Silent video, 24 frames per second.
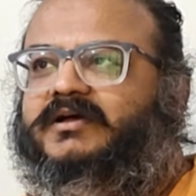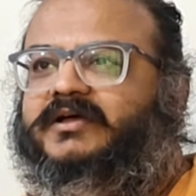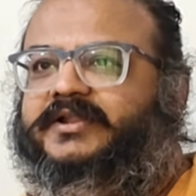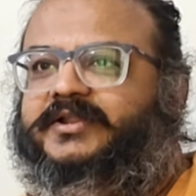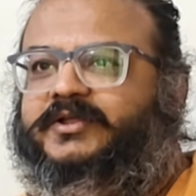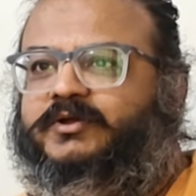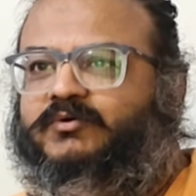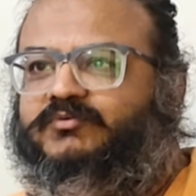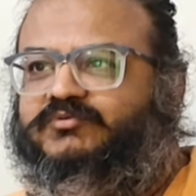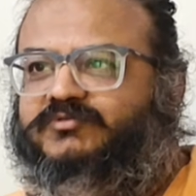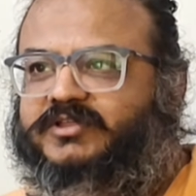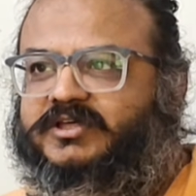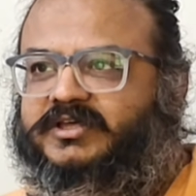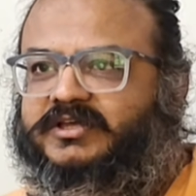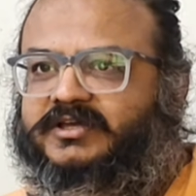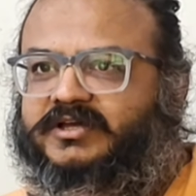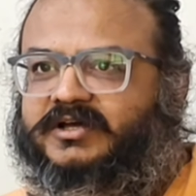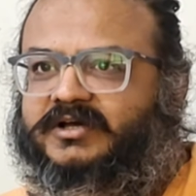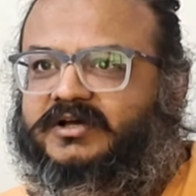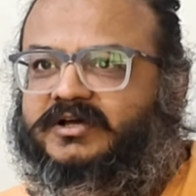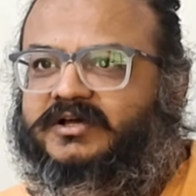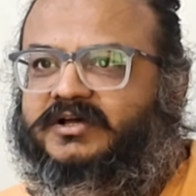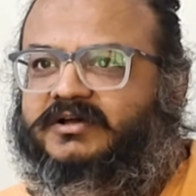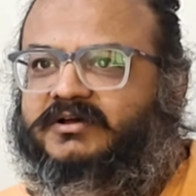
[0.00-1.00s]
any of
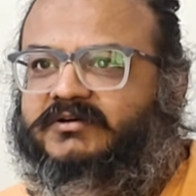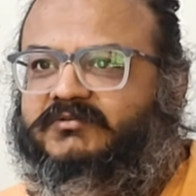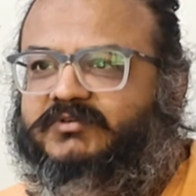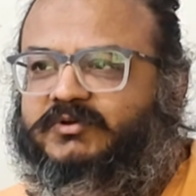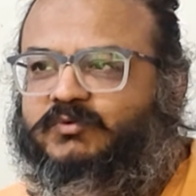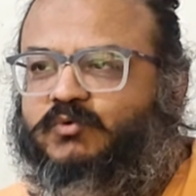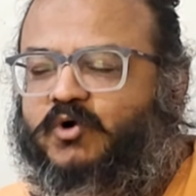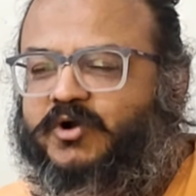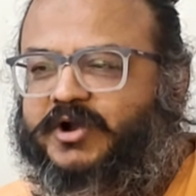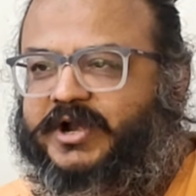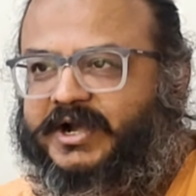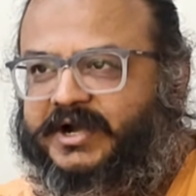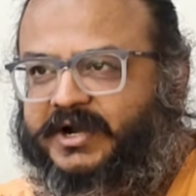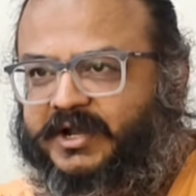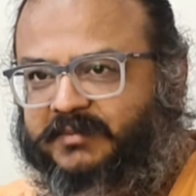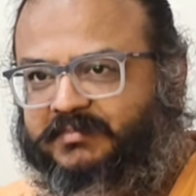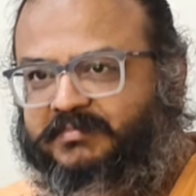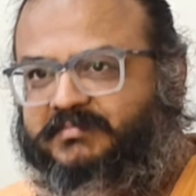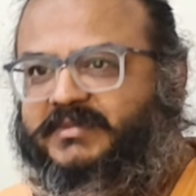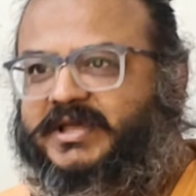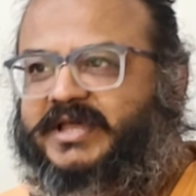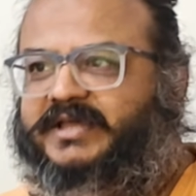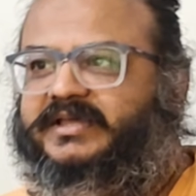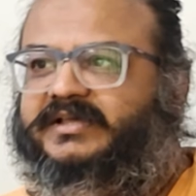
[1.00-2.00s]
the. We won't end
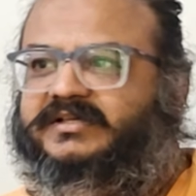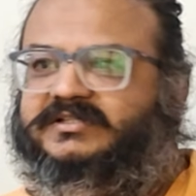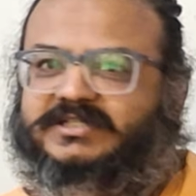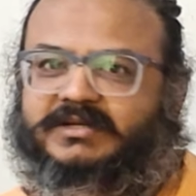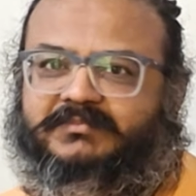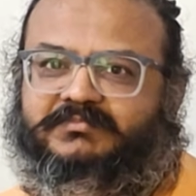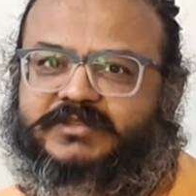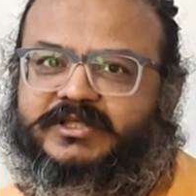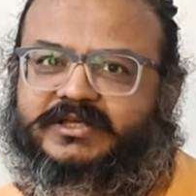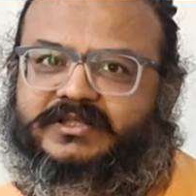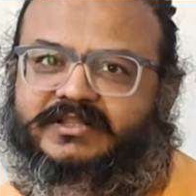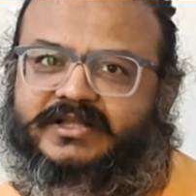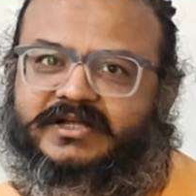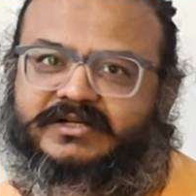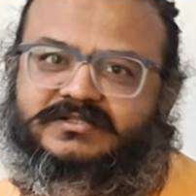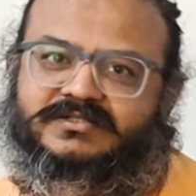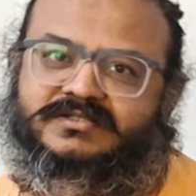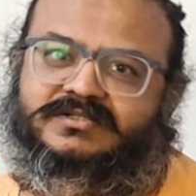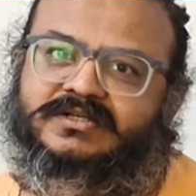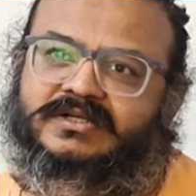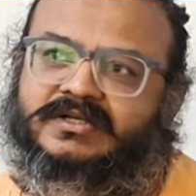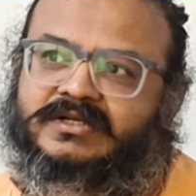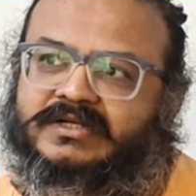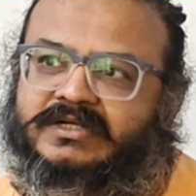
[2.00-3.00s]
up making something that
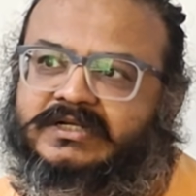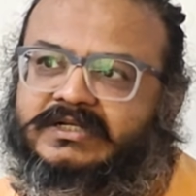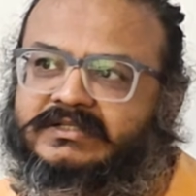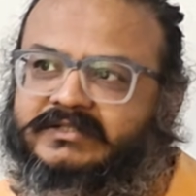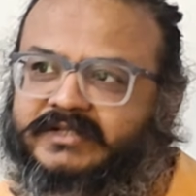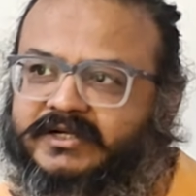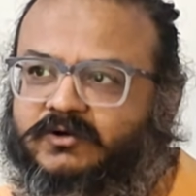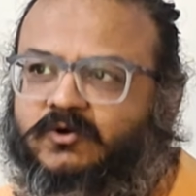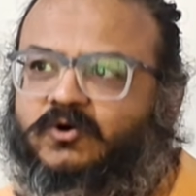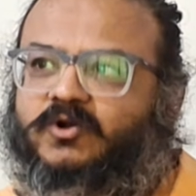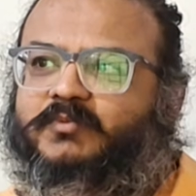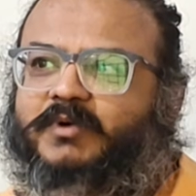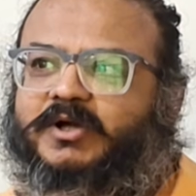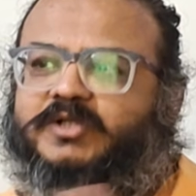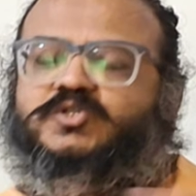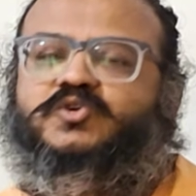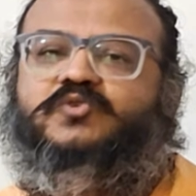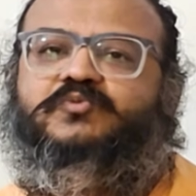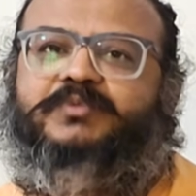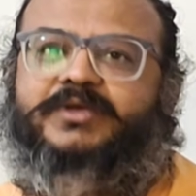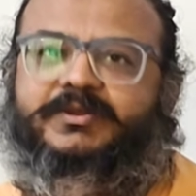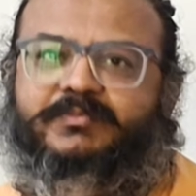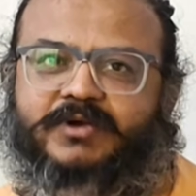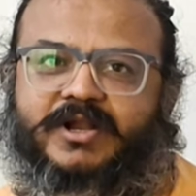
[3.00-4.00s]
a whole bunch
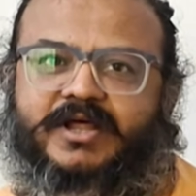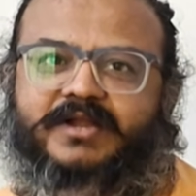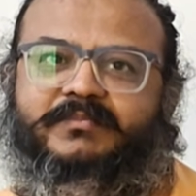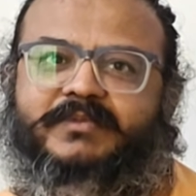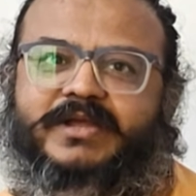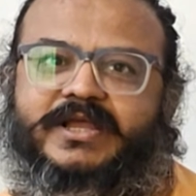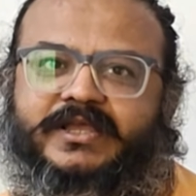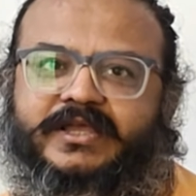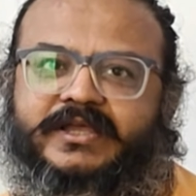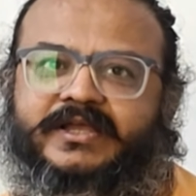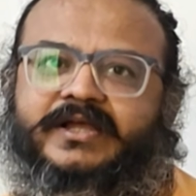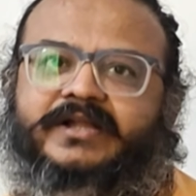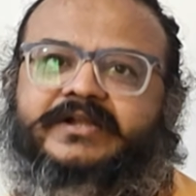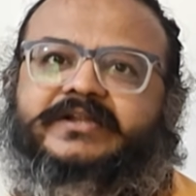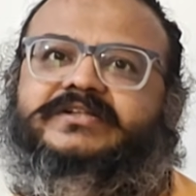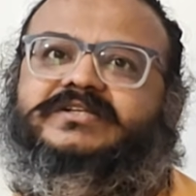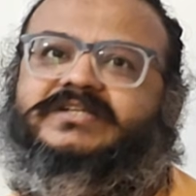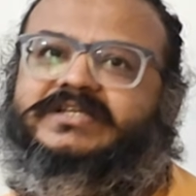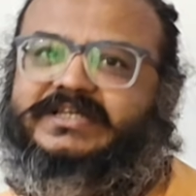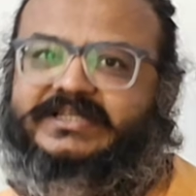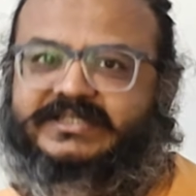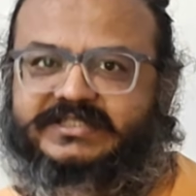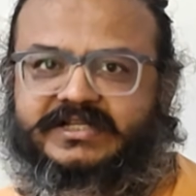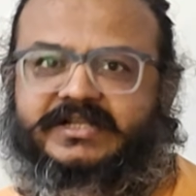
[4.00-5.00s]
of people are making and
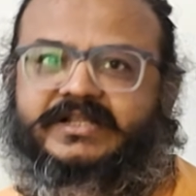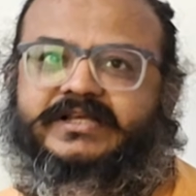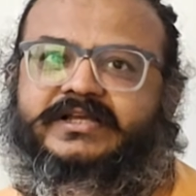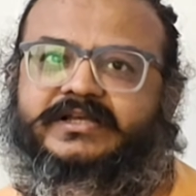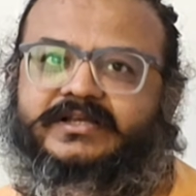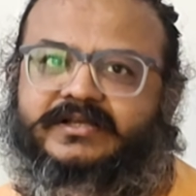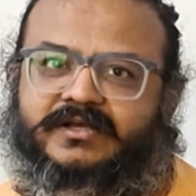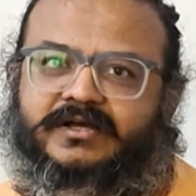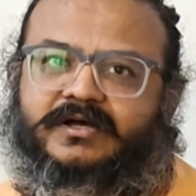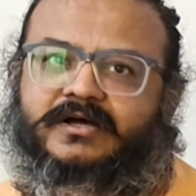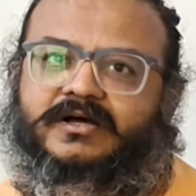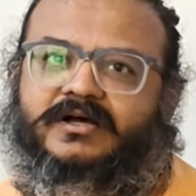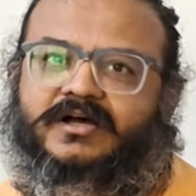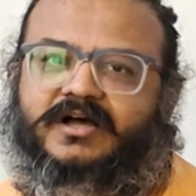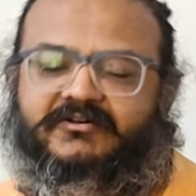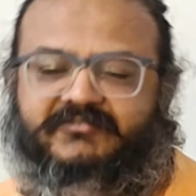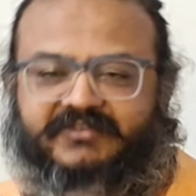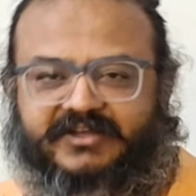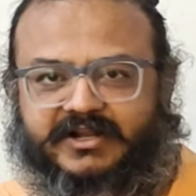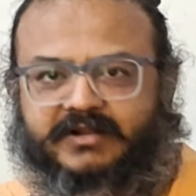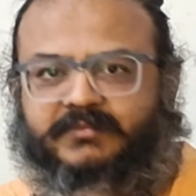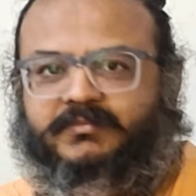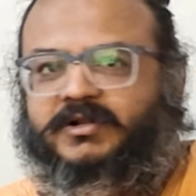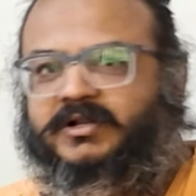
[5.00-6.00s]
it's easily
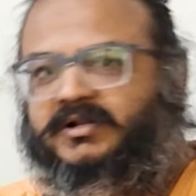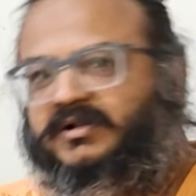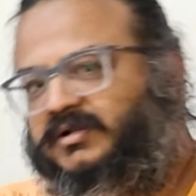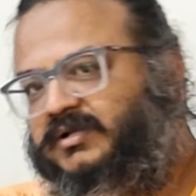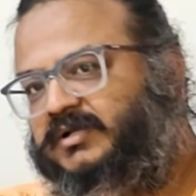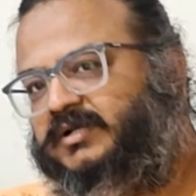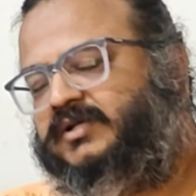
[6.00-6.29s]
available.